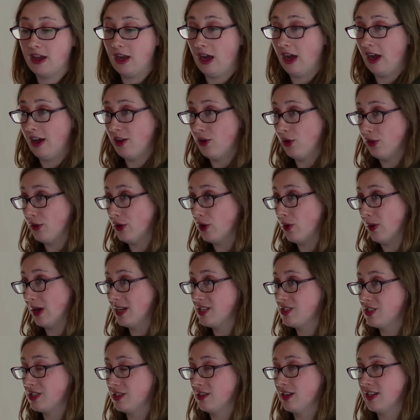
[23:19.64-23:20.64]
Another
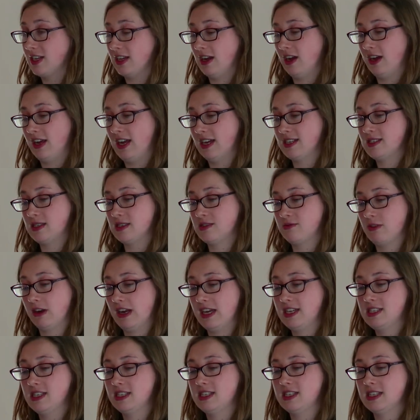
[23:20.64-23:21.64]
question, I guess, is
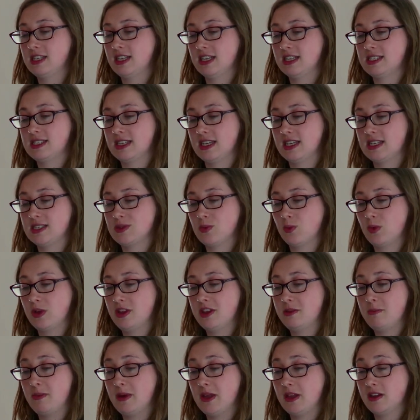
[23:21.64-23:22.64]
related to this is, will
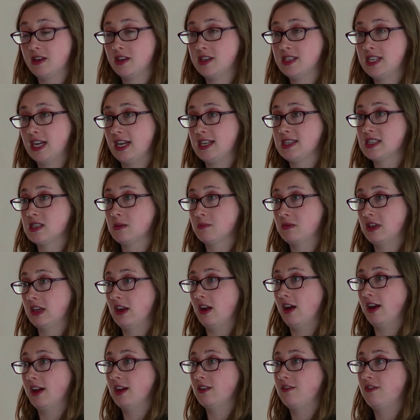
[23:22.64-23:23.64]
the bill contain something
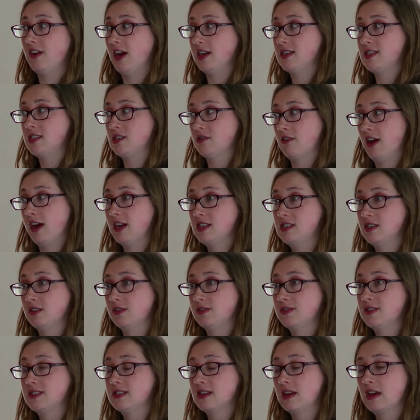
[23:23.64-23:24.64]
like advanced
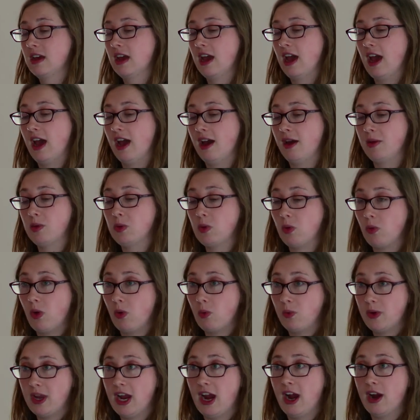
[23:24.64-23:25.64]
directives?
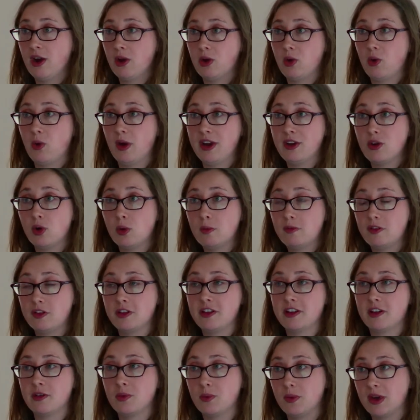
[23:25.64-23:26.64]
We are quite hopeful
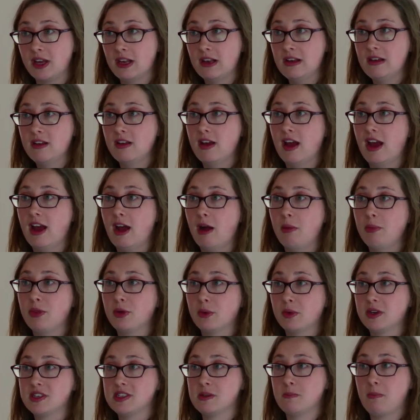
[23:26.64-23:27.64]
that it will. There
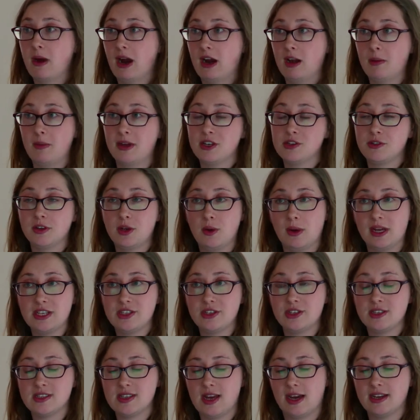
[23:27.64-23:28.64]
were some parliamentary
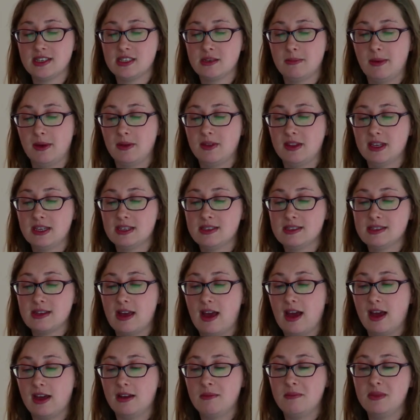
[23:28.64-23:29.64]
questions asked about this,
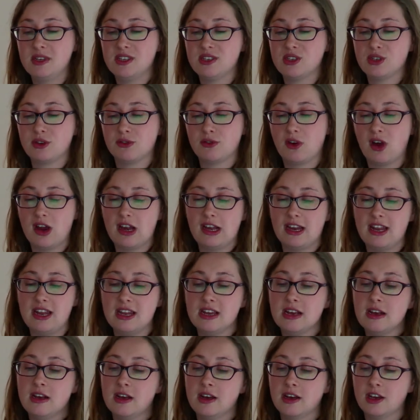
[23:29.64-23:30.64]
and Minister Riley
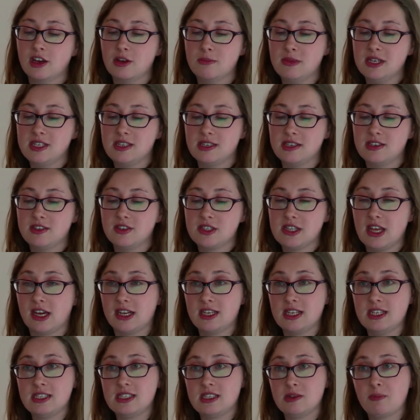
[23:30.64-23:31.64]
committed that
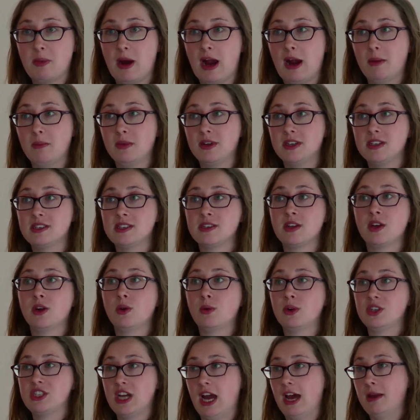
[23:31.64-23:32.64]
his department,
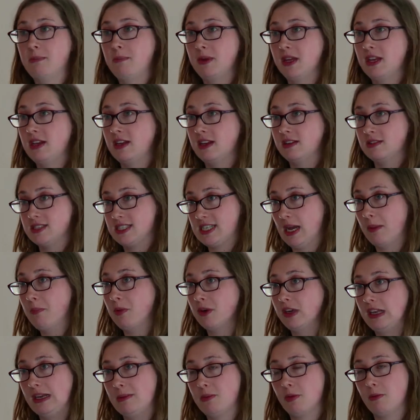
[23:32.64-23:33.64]
which had been
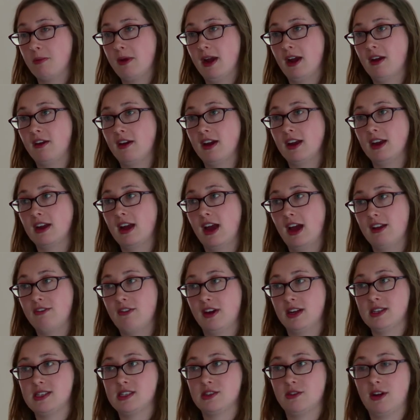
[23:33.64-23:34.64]
separately preparing
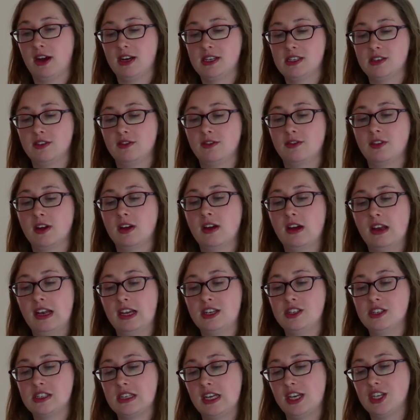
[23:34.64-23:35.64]
advanced directive
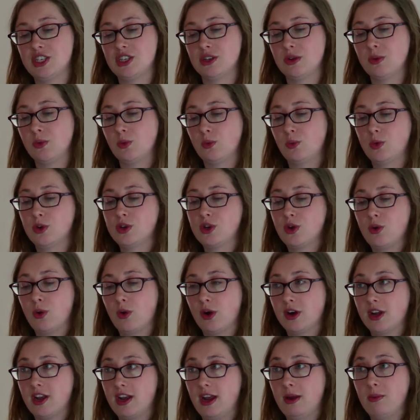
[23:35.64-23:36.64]
legislation, would
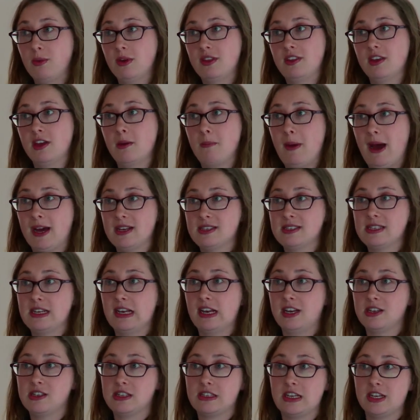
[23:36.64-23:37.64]
coordinate with the capacity
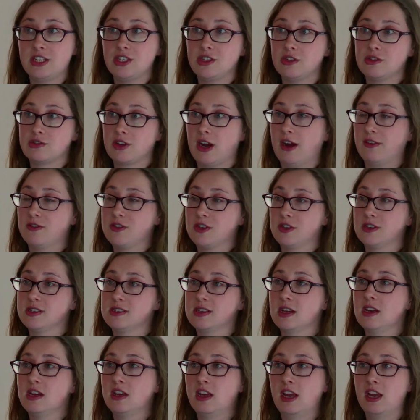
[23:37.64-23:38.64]
legislation drafters
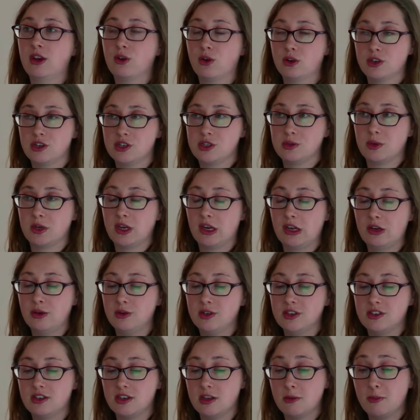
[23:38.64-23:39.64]
in order to include
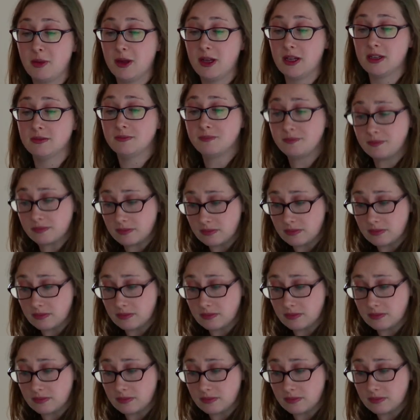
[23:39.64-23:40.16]
it in the bill.